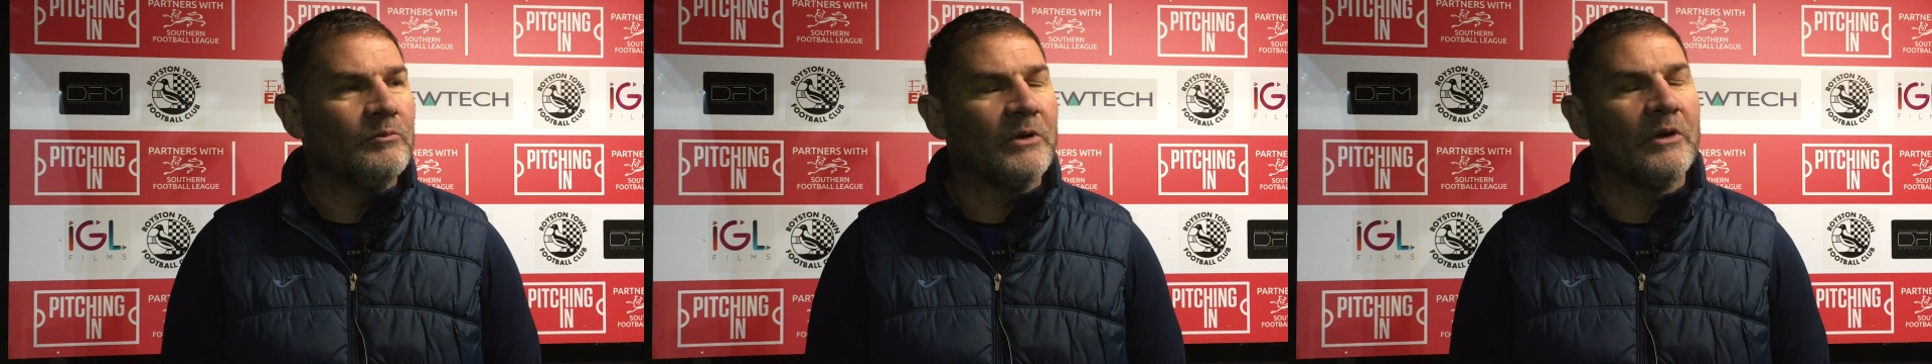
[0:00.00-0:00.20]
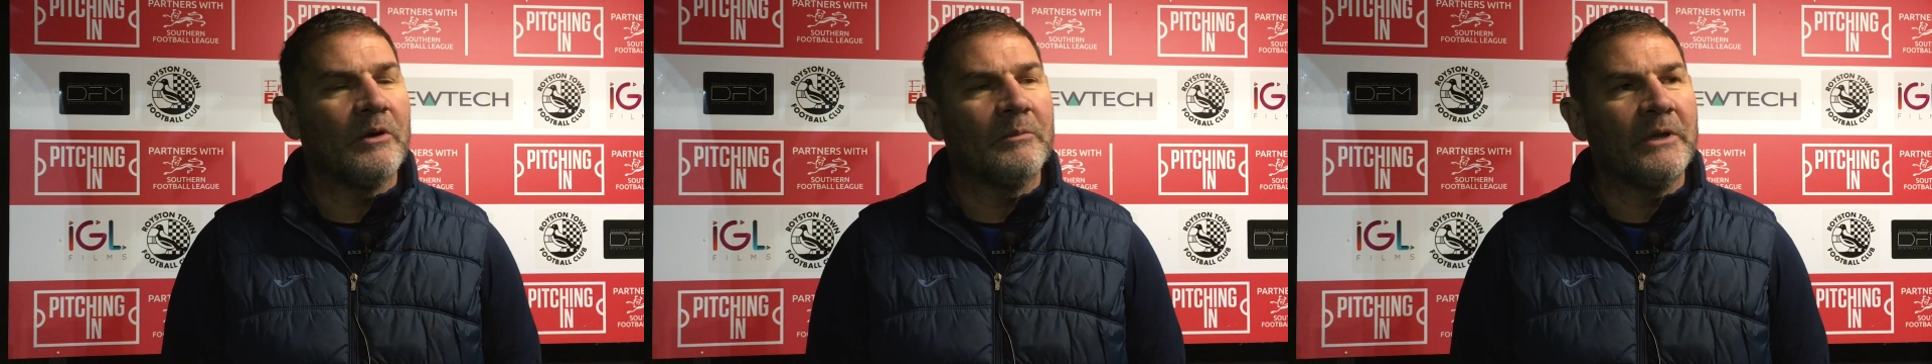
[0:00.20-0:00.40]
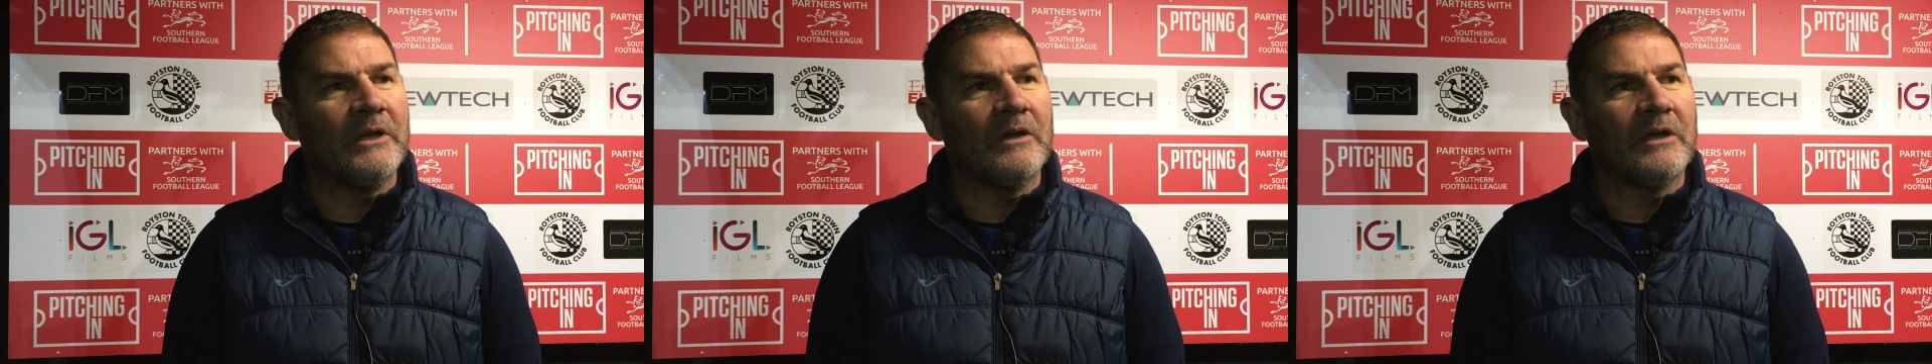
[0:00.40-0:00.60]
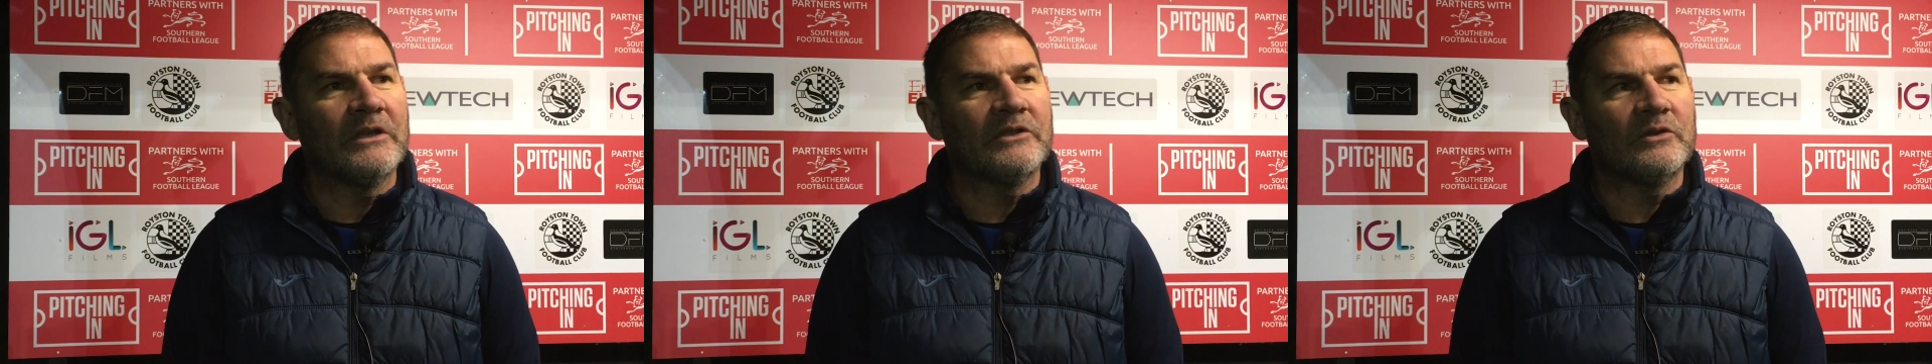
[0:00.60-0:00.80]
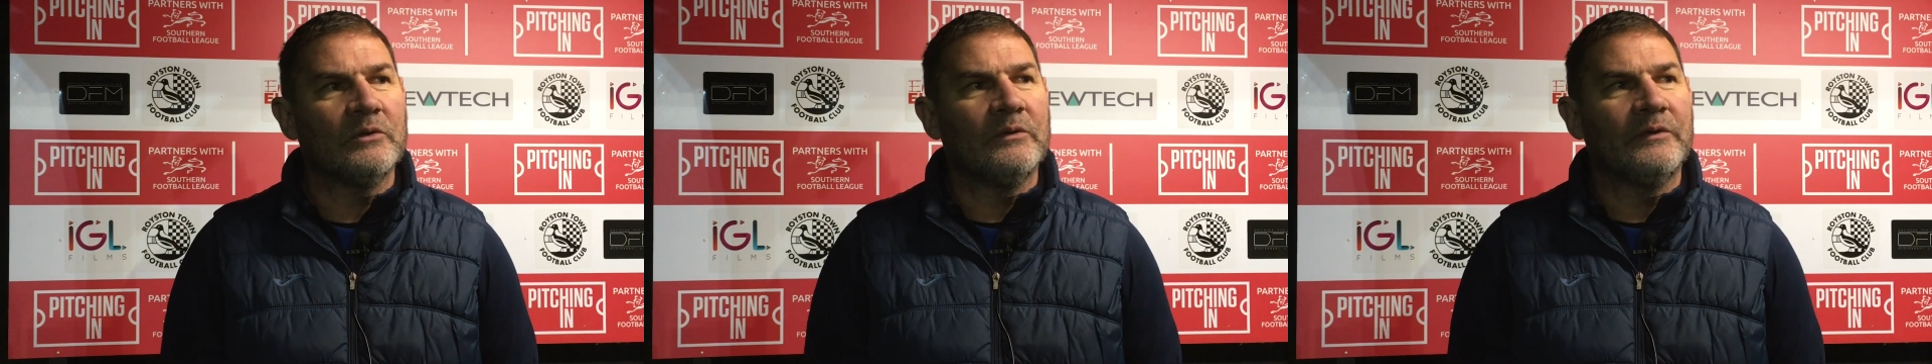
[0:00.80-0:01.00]
but I mean, like,
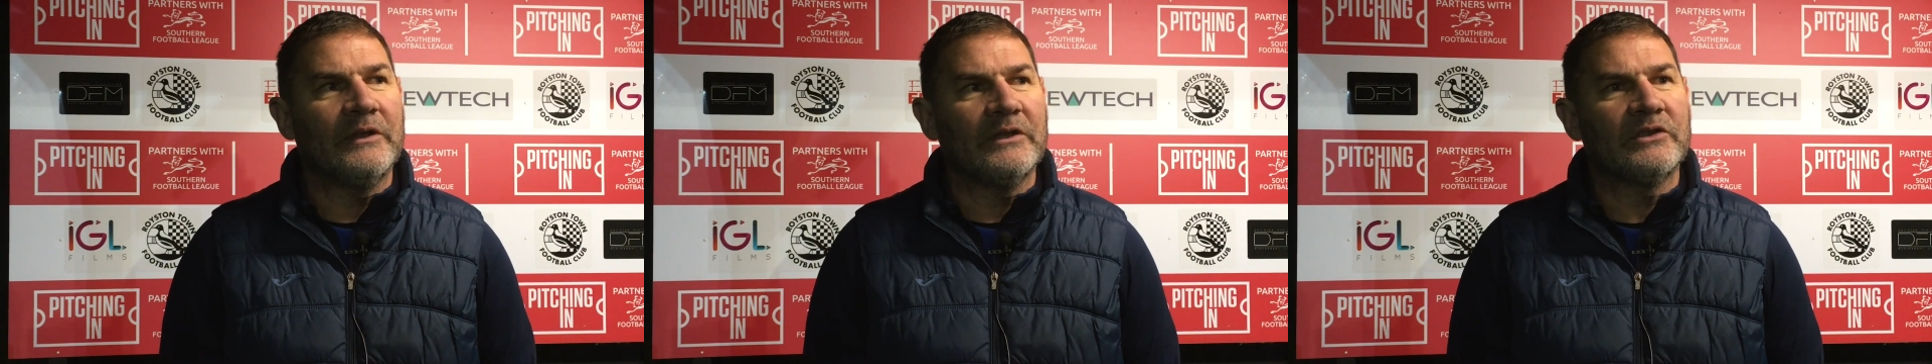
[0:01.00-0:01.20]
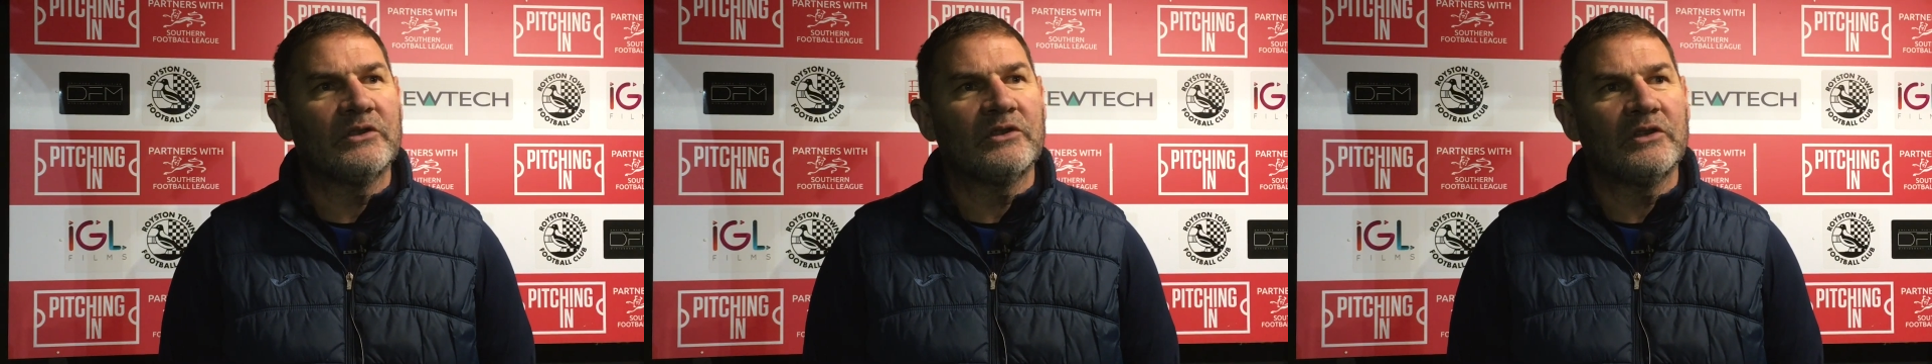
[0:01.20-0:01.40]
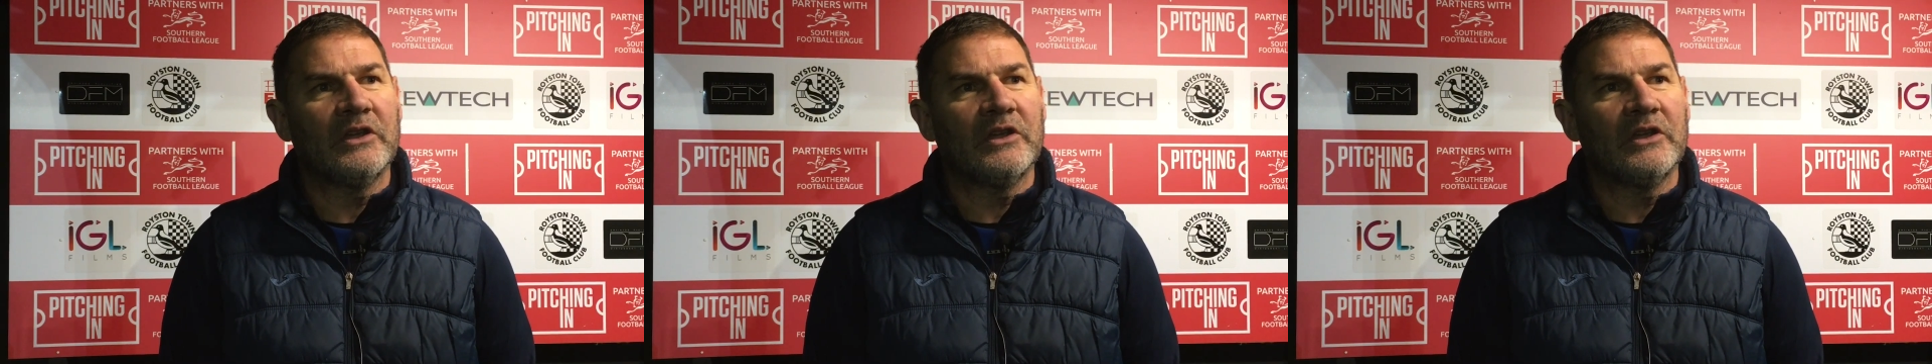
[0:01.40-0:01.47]
sort of, it's,